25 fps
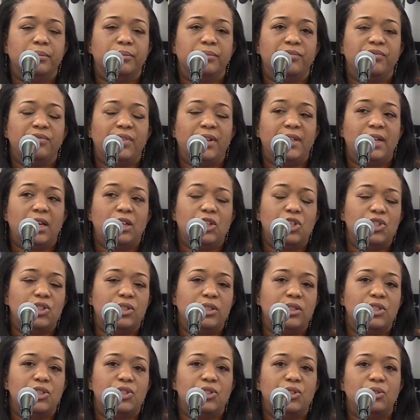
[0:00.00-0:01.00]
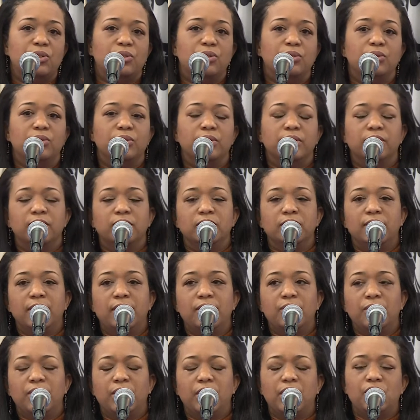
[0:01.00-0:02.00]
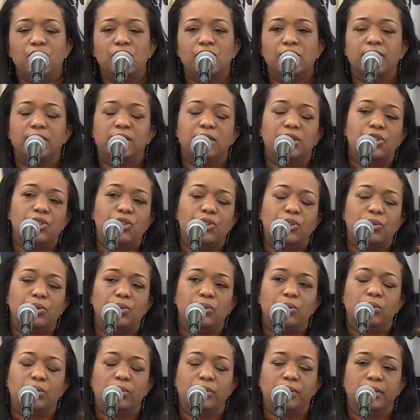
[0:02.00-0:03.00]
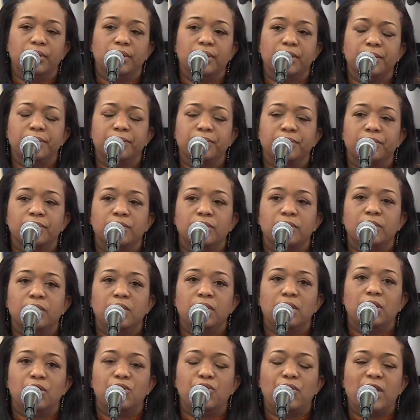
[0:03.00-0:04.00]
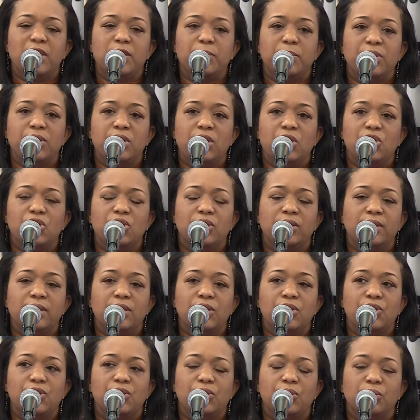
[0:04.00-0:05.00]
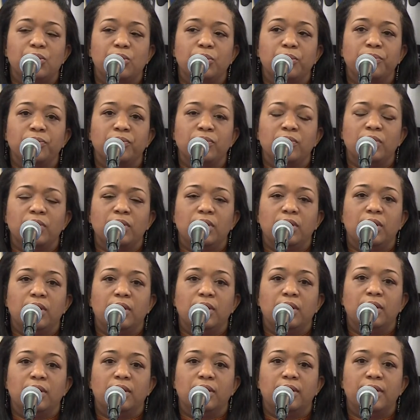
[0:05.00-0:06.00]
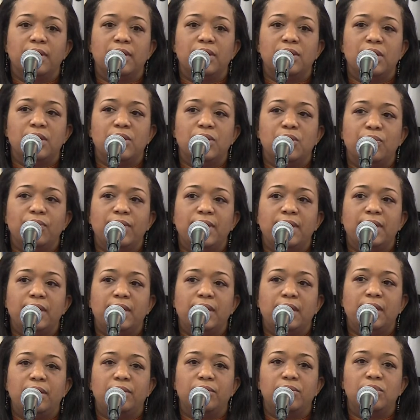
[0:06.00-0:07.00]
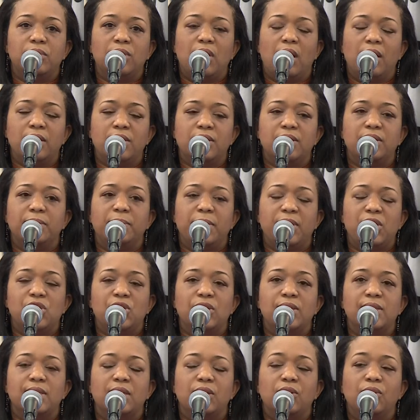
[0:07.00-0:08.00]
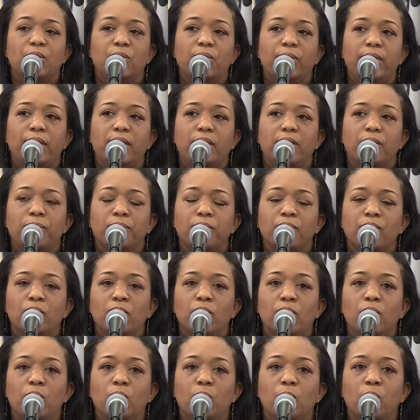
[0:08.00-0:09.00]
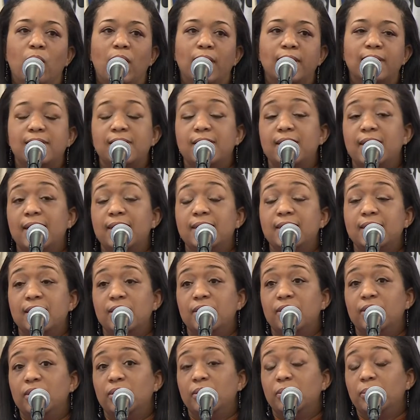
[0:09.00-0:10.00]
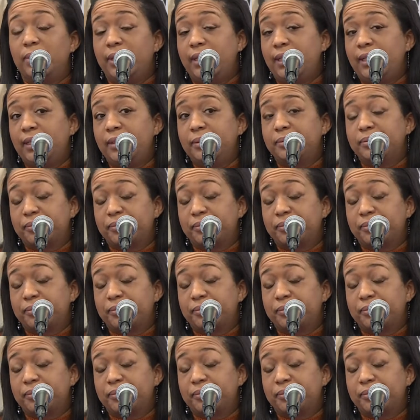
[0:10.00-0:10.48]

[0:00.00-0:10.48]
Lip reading: financial issue or educational issue or a transportational issue. It's really talking to the patients and knowing what stands in their way.